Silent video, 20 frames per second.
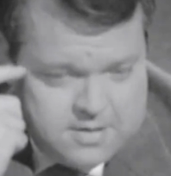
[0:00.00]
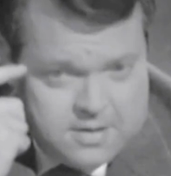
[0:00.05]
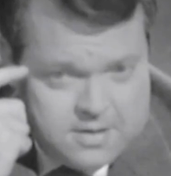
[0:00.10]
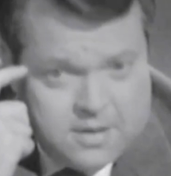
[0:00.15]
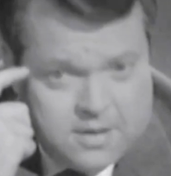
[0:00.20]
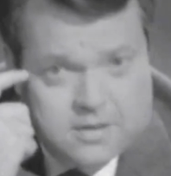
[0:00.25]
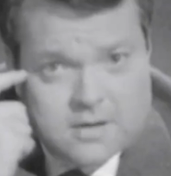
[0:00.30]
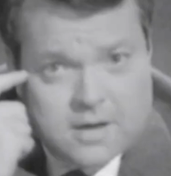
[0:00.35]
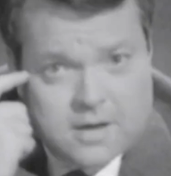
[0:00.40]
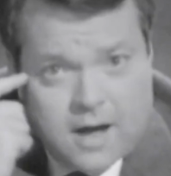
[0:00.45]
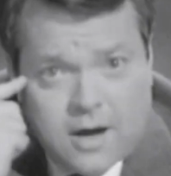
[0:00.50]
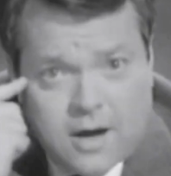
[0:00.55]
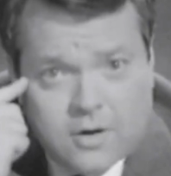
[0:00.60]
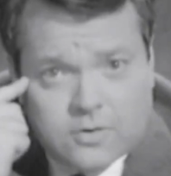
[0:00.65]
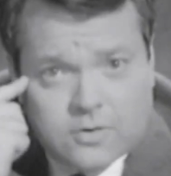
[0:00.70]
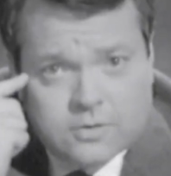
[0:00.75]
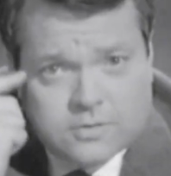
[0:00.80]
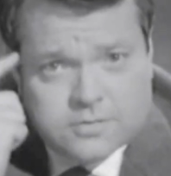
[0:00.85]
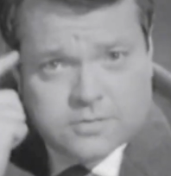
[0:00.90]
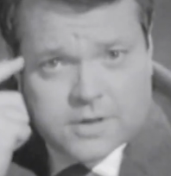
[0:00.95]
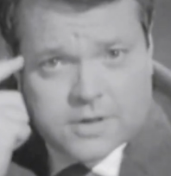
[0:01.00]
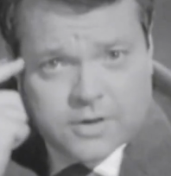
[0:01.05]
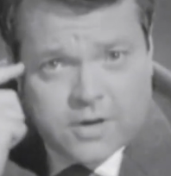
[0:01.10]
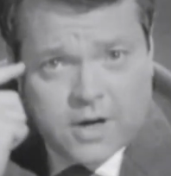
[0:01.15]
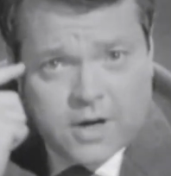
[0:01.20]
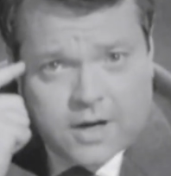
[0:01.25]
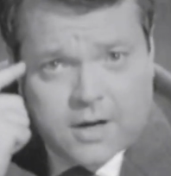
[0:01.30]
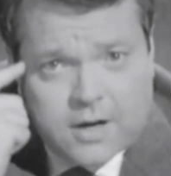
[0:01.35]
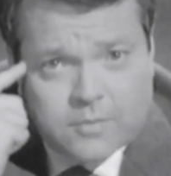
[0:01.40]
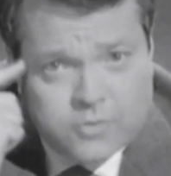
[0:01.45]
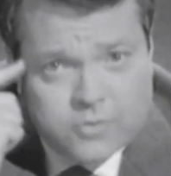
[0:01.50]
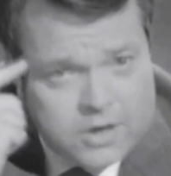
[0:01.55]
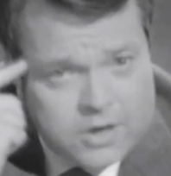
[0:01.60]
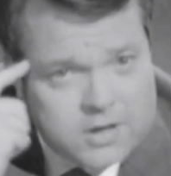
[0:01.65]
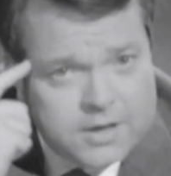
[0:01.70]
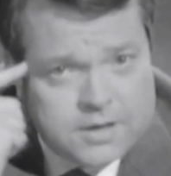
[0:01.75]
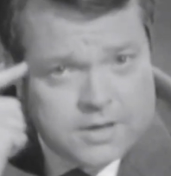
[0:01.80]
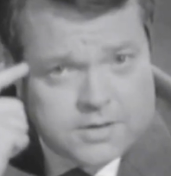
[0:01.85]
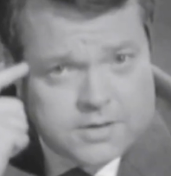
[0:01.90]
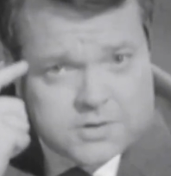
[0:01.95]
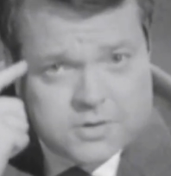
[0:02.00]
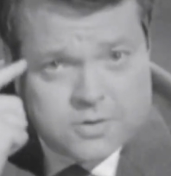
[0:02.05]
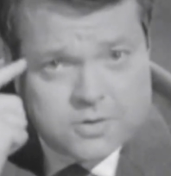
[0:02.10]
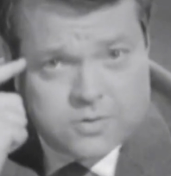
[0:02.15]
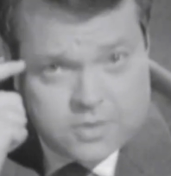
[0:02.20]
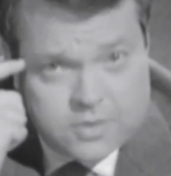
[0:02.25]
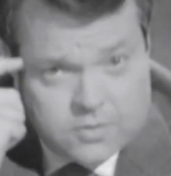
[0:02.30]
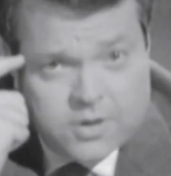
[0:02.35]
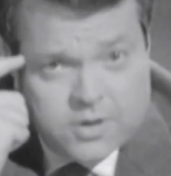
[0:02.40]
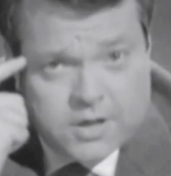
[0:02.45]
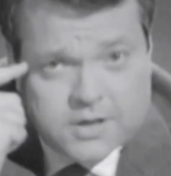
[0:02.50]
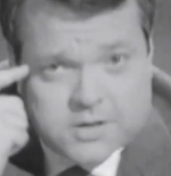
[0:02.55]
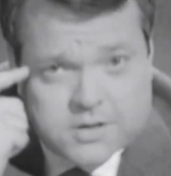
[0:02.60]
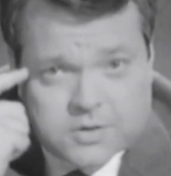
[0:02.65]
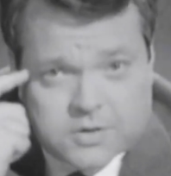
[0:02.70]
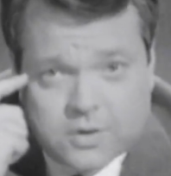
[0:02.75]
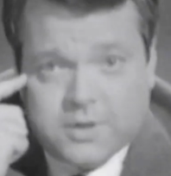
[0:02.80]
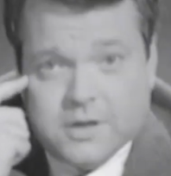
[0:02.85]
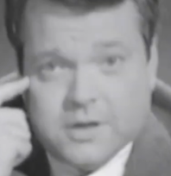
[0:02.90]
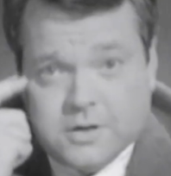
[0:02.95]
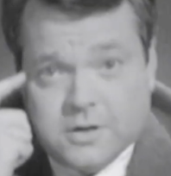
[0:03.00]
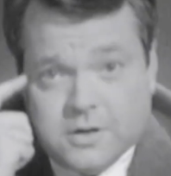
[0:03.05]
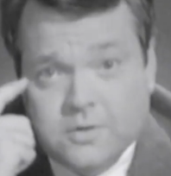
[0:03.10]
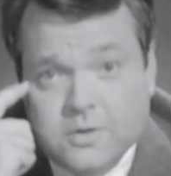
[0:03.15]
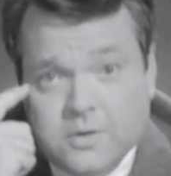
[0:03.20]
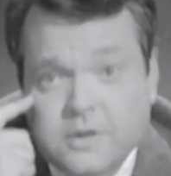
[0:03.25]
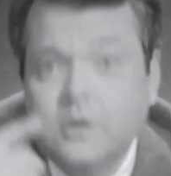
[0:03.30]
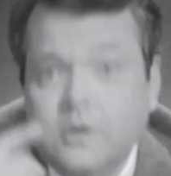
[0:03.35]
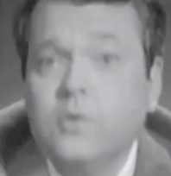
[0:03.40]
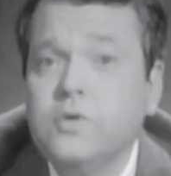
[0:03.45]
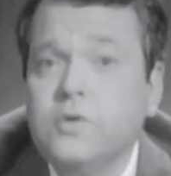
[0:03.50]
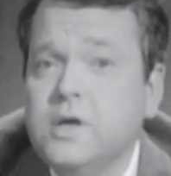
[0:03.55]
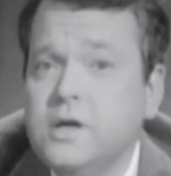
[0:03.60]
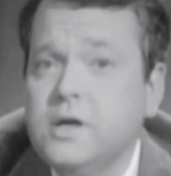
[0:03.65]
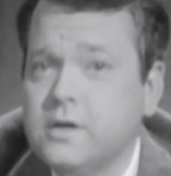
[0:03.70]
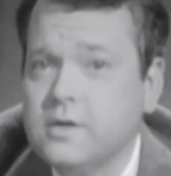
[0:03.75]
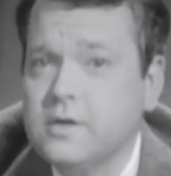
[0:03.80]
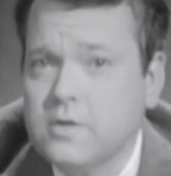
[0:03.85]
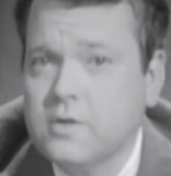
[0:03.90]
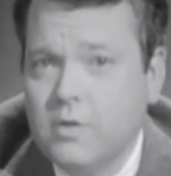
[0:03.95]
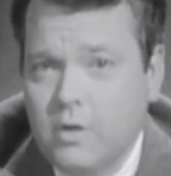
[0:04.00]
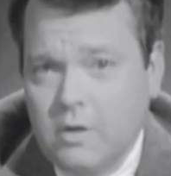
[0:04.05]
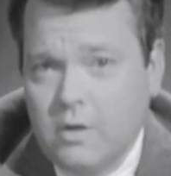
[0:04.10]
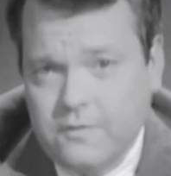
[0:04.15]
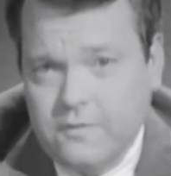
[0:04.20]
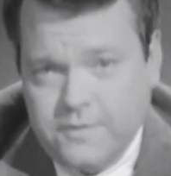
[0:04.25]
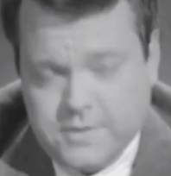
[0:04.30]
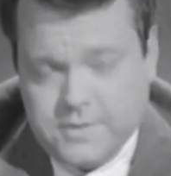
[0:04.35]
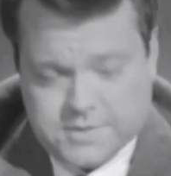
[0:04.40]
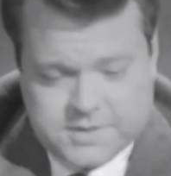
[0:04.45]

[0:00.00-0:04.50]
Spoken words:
And now, here I am, really in the studio, really talking to you, and no need at all for the